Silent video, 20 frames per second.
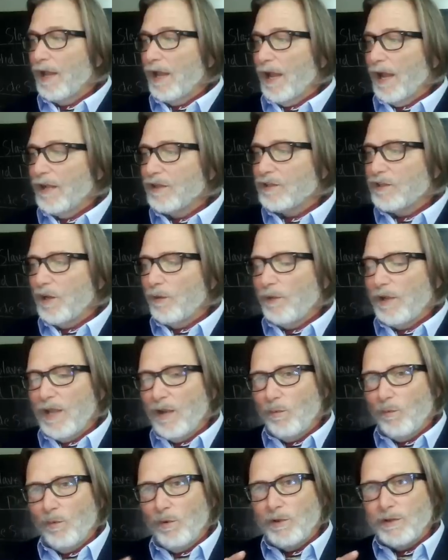And so
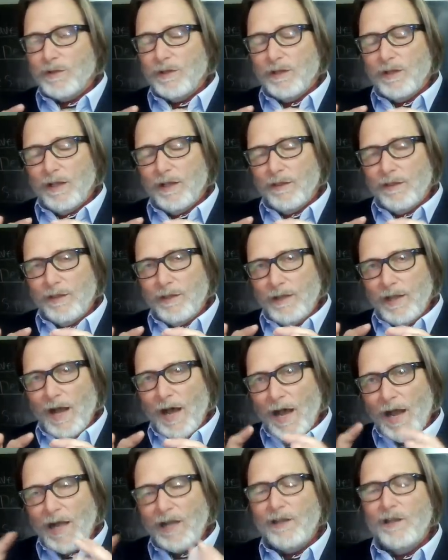the
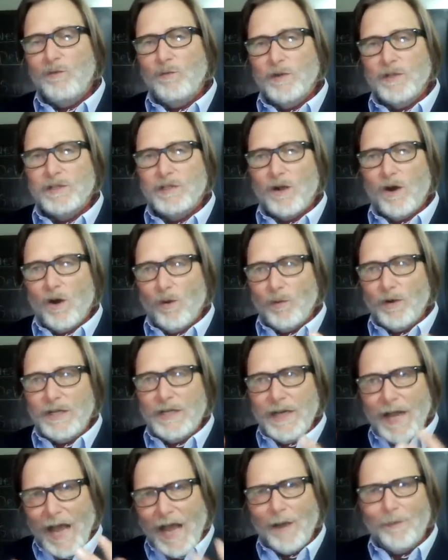island was already
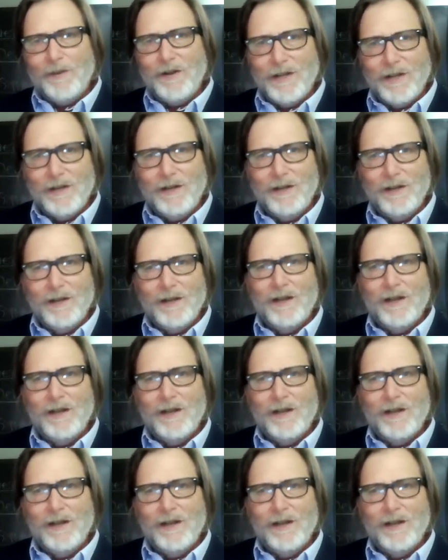inhabited